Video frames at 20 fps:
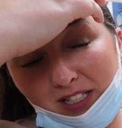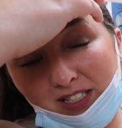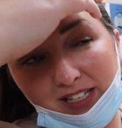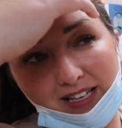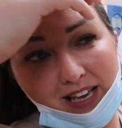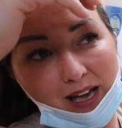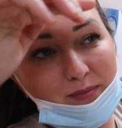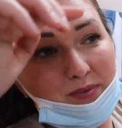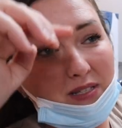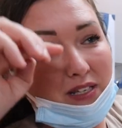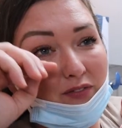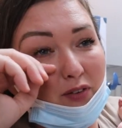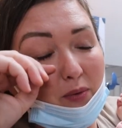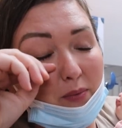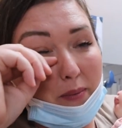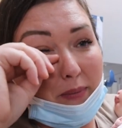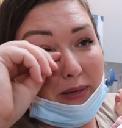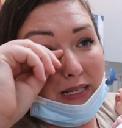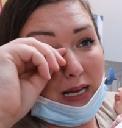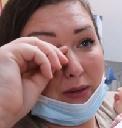actually kept it from
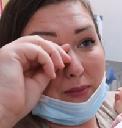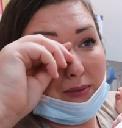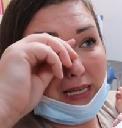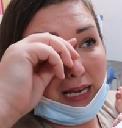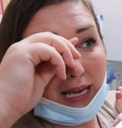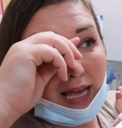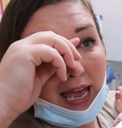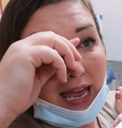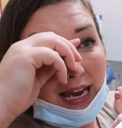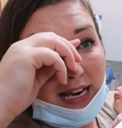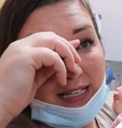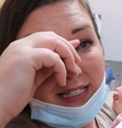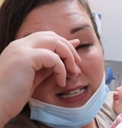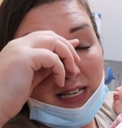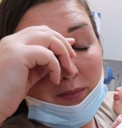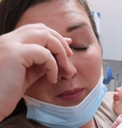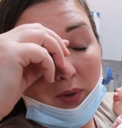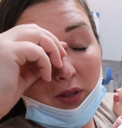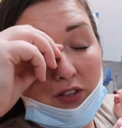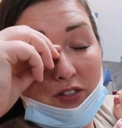when my dad was, like,
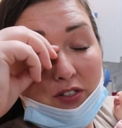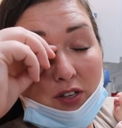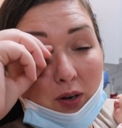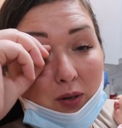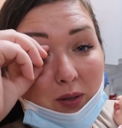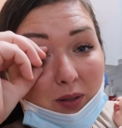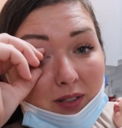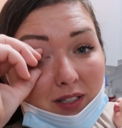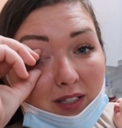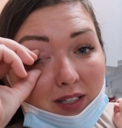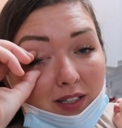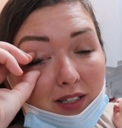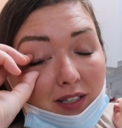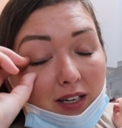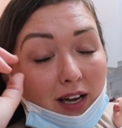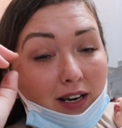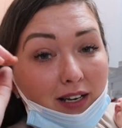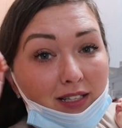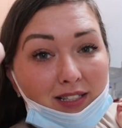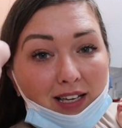18 months old.
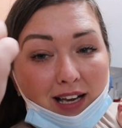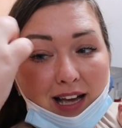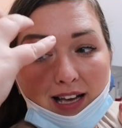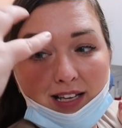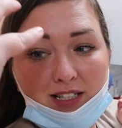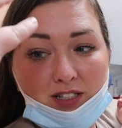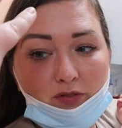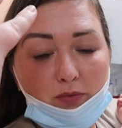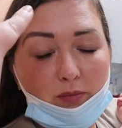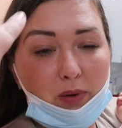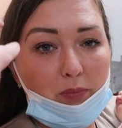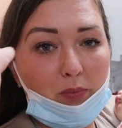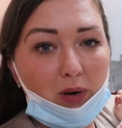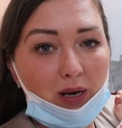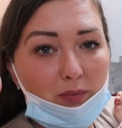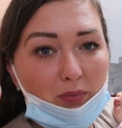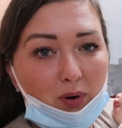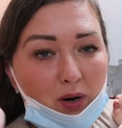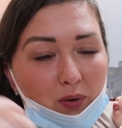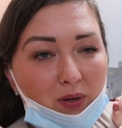And it's a cast from when
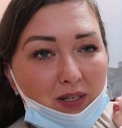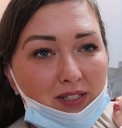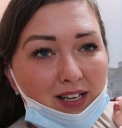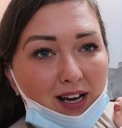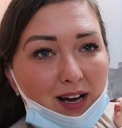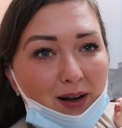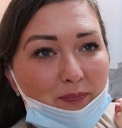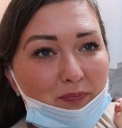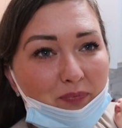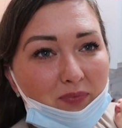he broke his arm.